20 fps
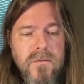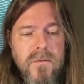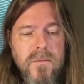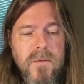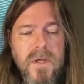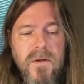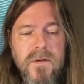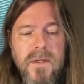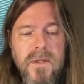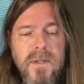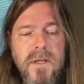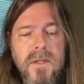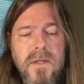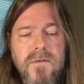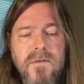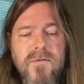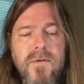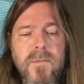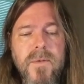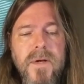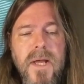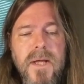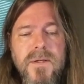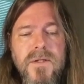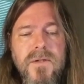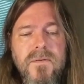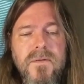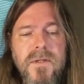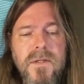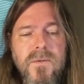calculating the
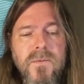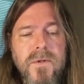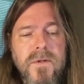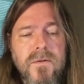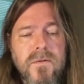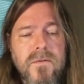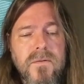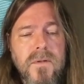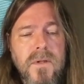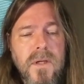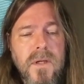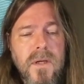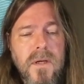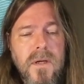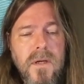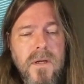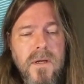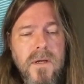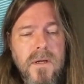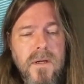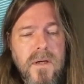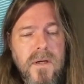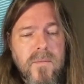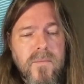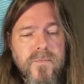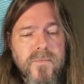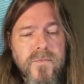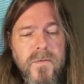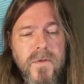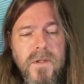Fibonacci sequence.
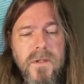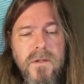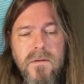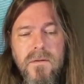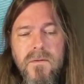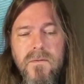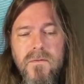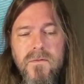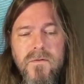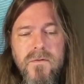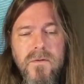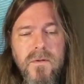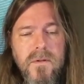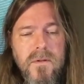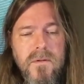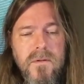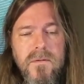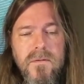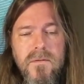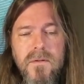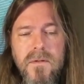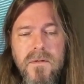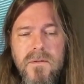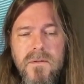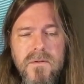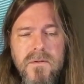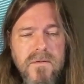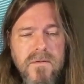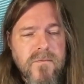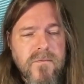There's
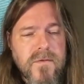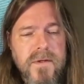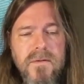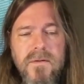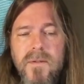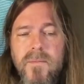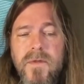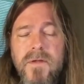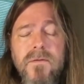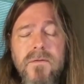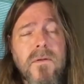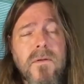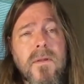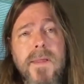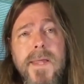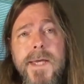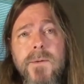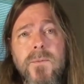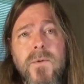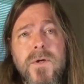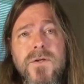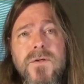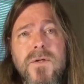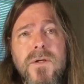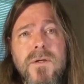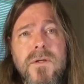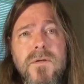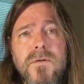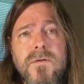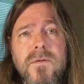some fixed limits in the language.
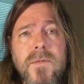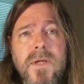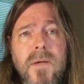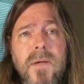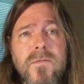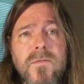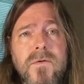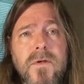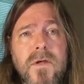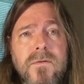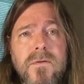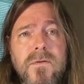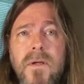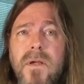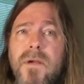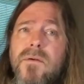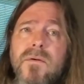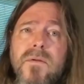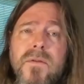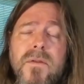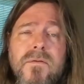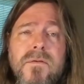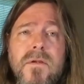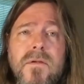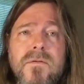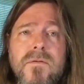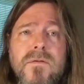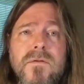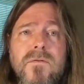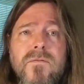It sometimes gets an error that
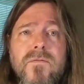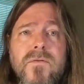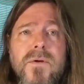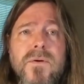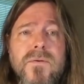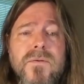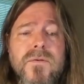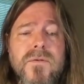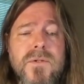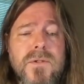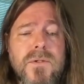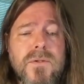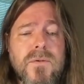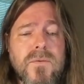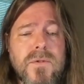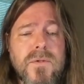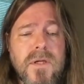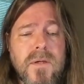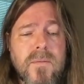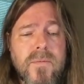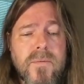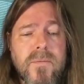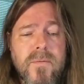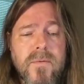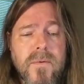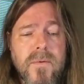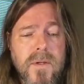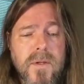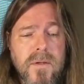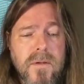says you've recursed too deep
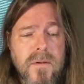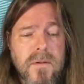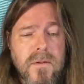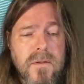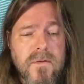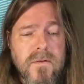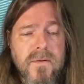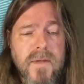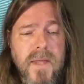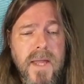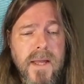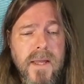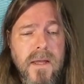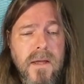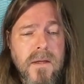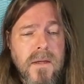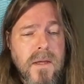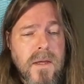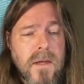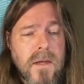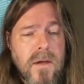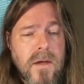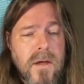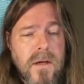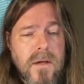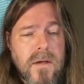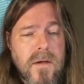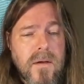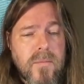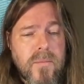in the stack,
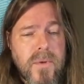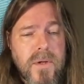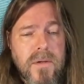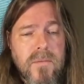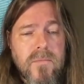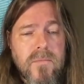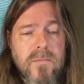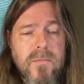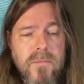but